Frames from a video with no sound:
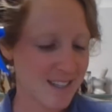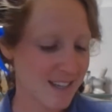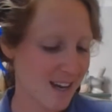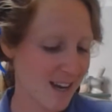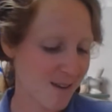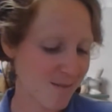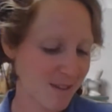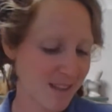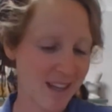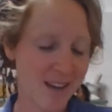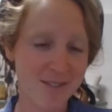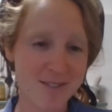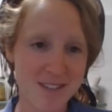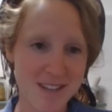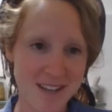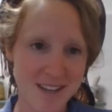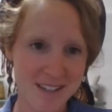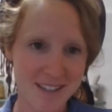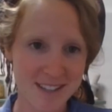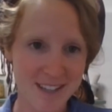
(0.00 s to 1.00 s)
I'd love
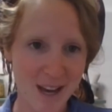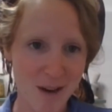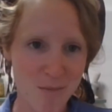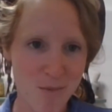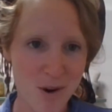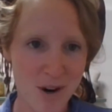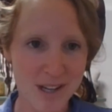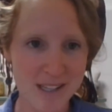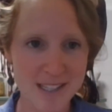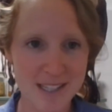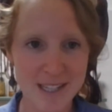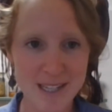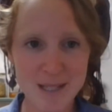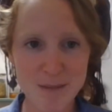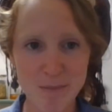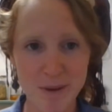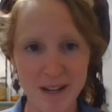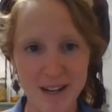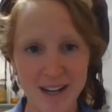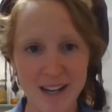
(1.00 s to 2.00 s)
to get more ideas,
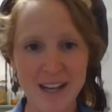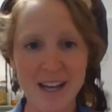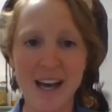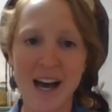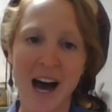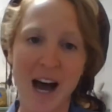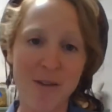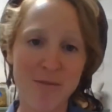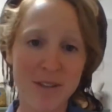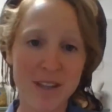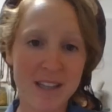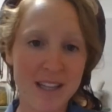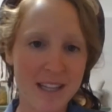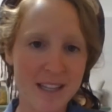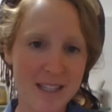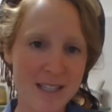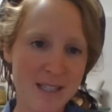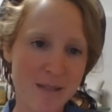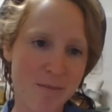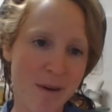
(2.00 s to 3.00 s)
but I really like
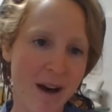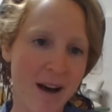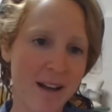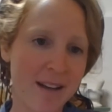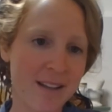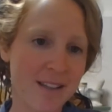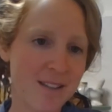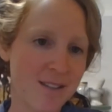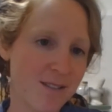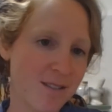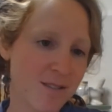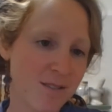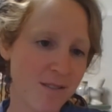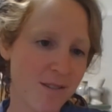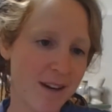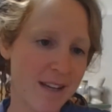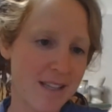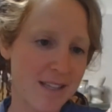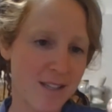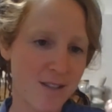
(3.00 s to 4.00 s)
the smell. It's
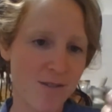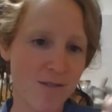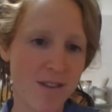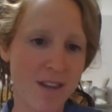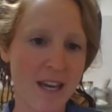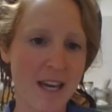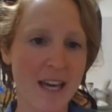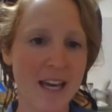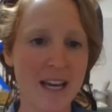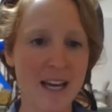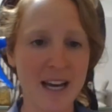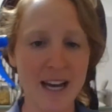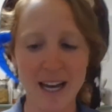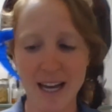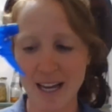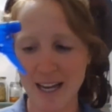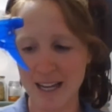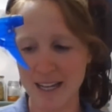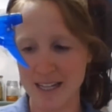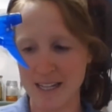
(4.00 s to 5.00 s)
quite soothing,
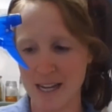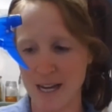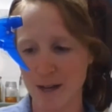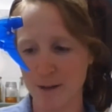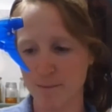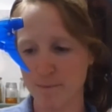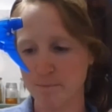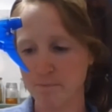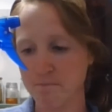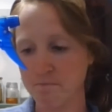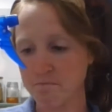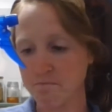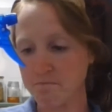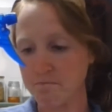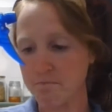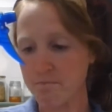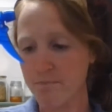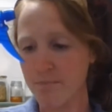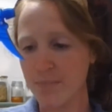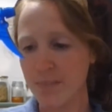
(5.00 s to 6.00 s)
and
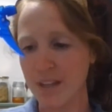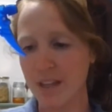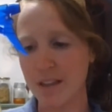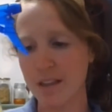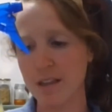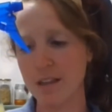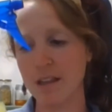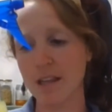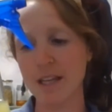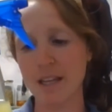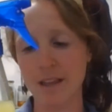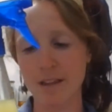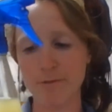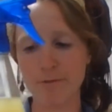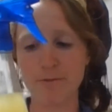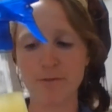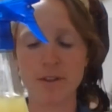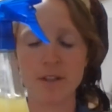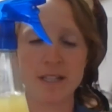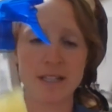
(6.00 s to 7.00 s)

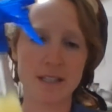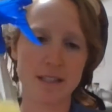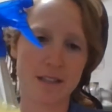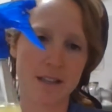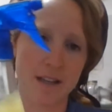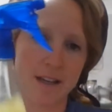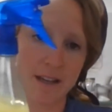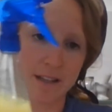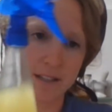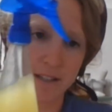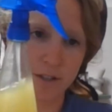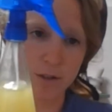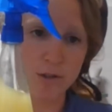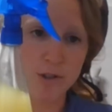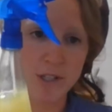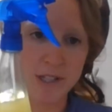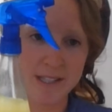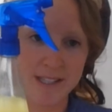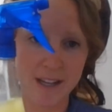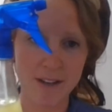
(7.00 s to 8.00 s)
the
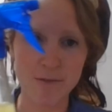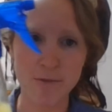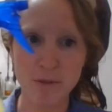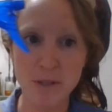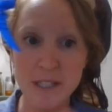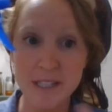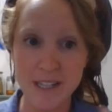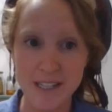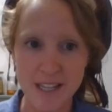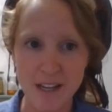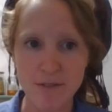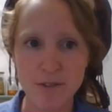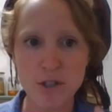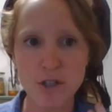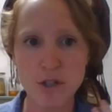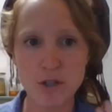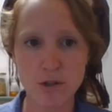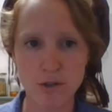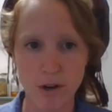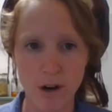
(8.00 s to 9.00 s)
solution itself really does have a
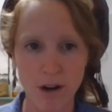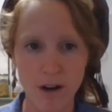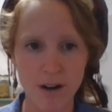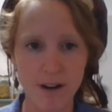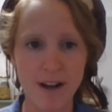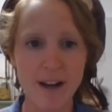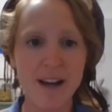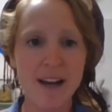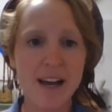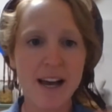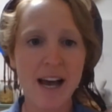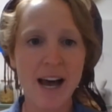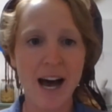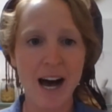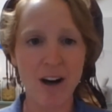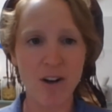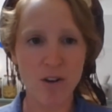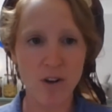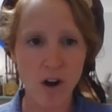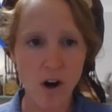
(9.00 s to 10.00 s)
strong
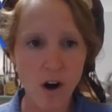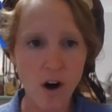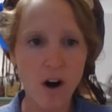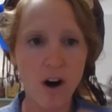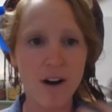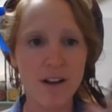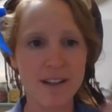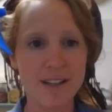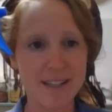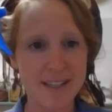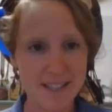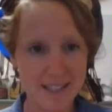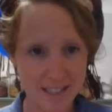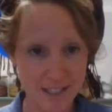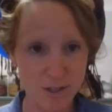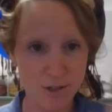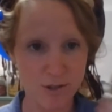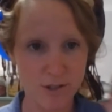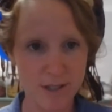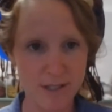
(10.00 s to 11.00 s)
alcoholic
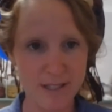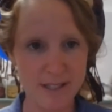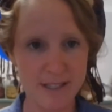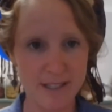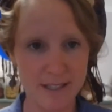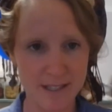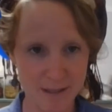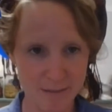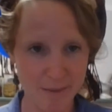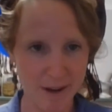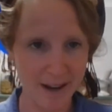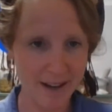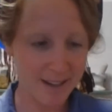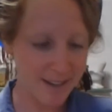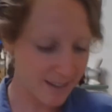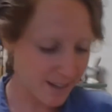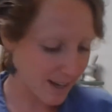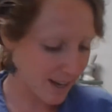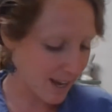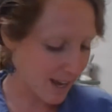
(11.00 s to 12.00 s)
citrus
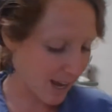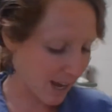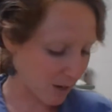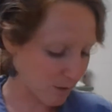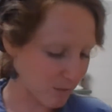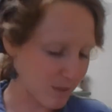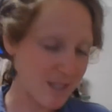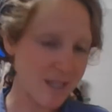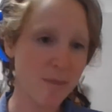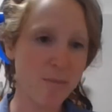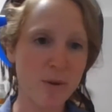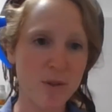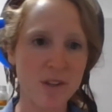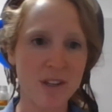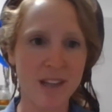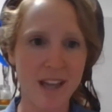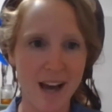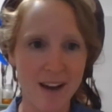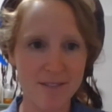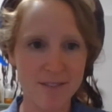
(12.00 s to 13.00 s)
smell. And once I put the
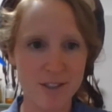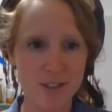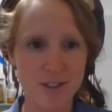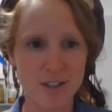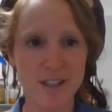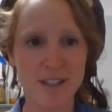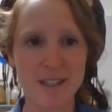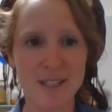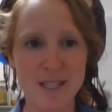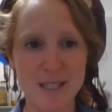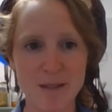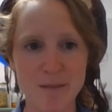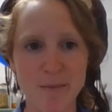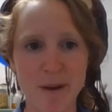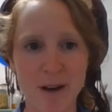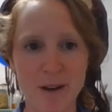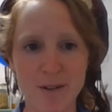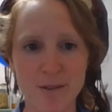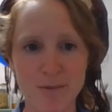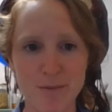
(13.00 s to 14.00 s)
lavender in, the
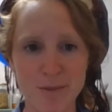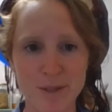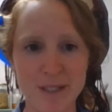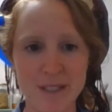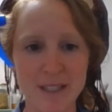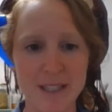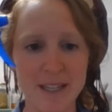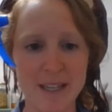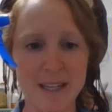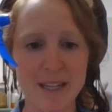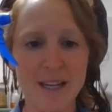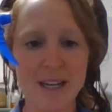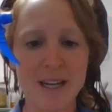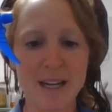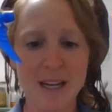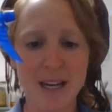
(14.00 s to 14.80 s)
smell really